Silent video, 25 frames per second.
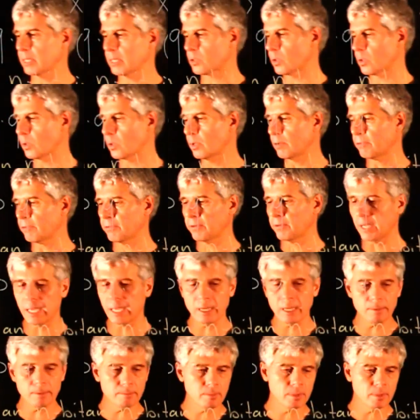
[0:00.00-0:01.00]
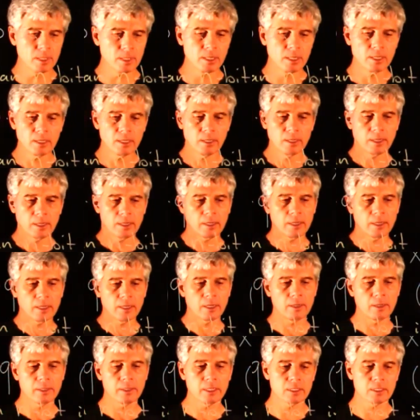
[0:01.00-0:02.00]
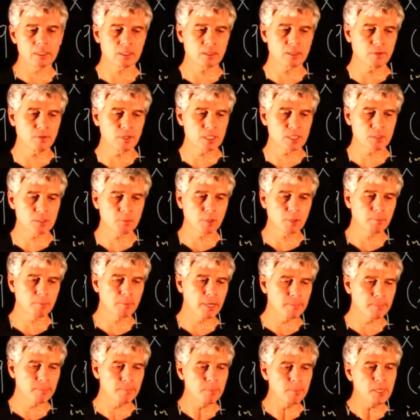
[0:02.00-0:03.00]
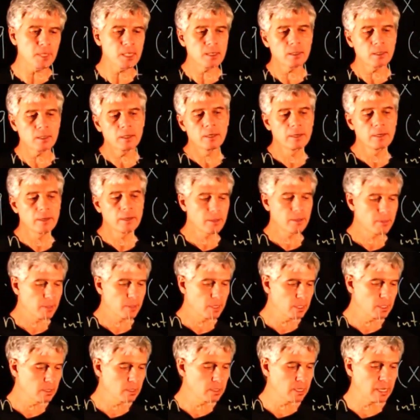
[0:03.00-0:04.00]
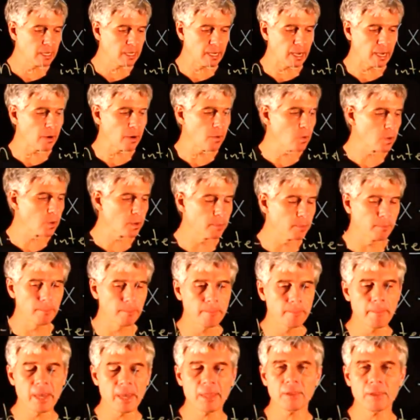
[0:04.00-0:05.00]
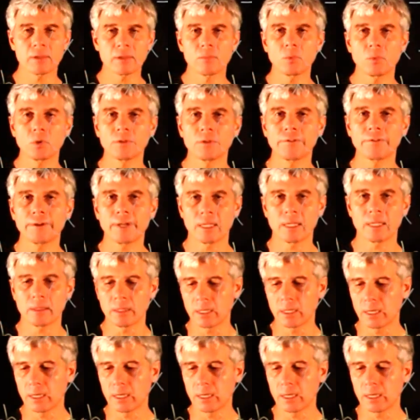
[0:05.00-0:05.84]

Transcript: So if m is divisible by p, then our method will fail.